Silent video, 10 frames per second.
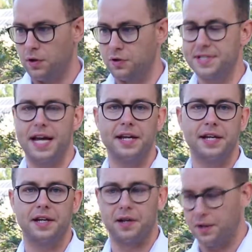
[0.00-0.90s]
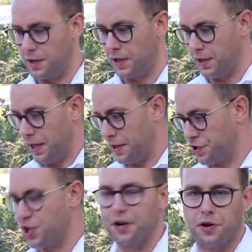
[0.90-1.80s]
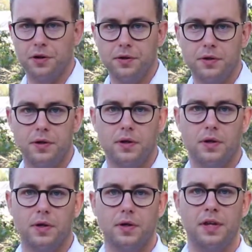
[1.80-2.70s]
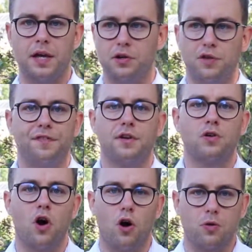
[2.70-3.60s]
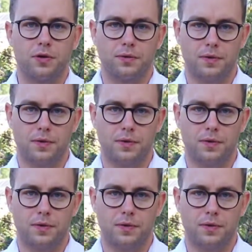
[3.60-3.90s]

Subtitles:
you're standing in a shadow, then you feel cold.